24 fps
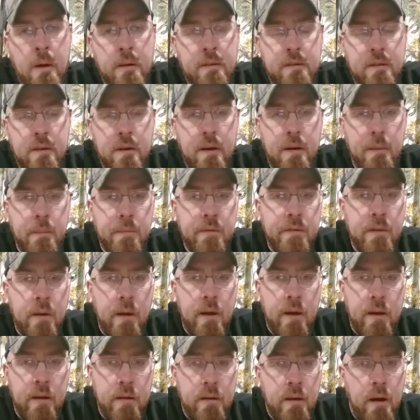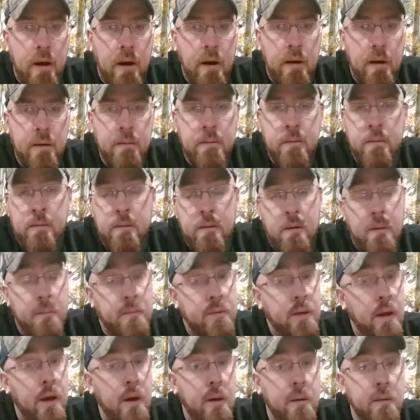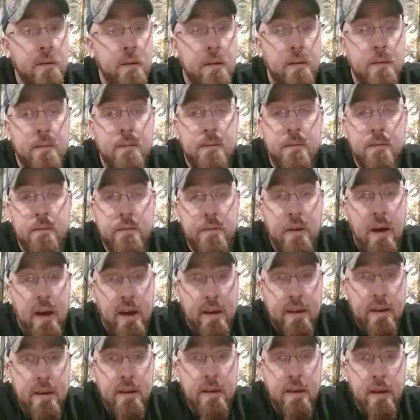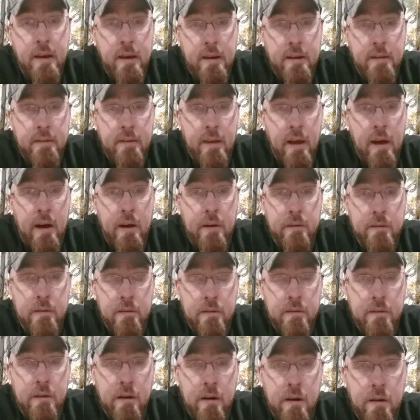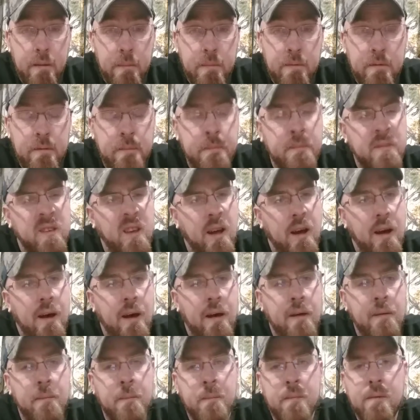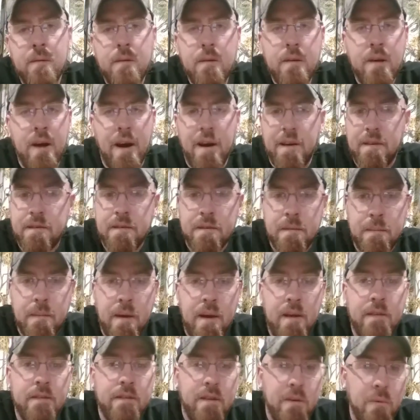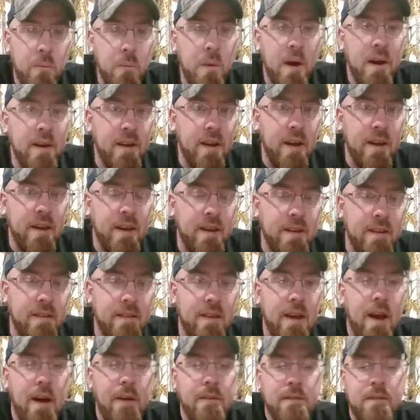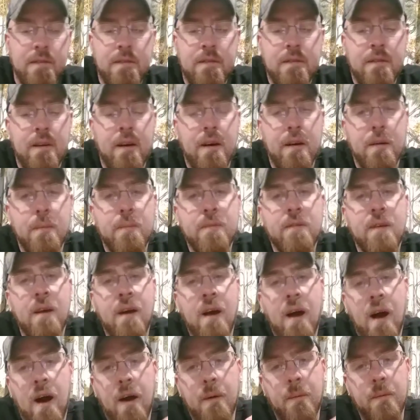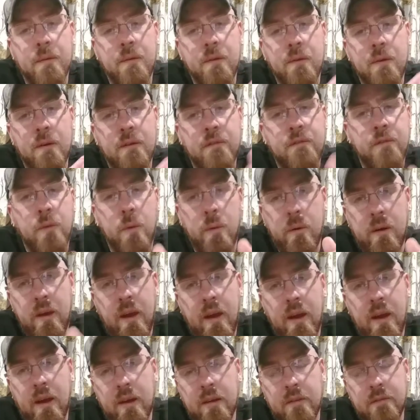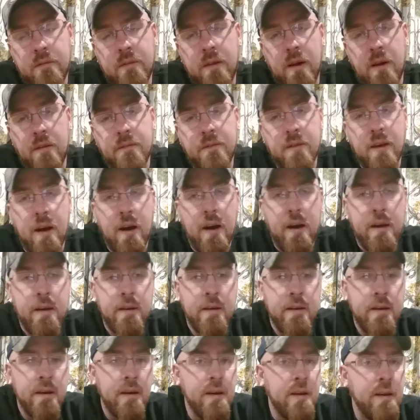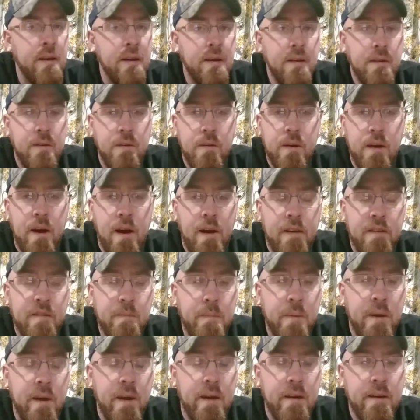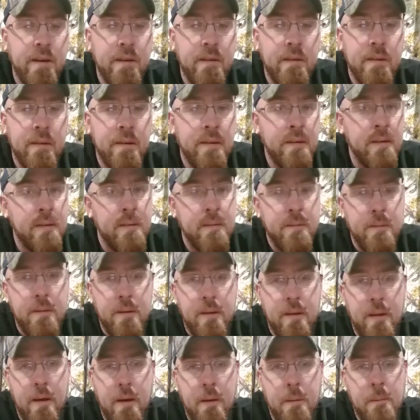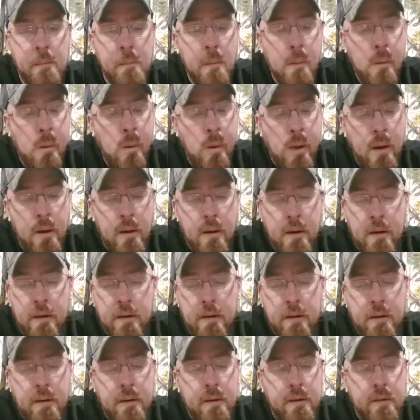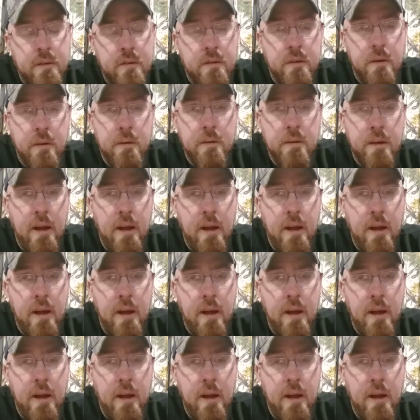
subs, and uh, I'm telling you, if I can get a thousand subs, nah, you guys are amazing. When I get a thousand subs, I will do a full can of Tough Guy you guys pick. You know, start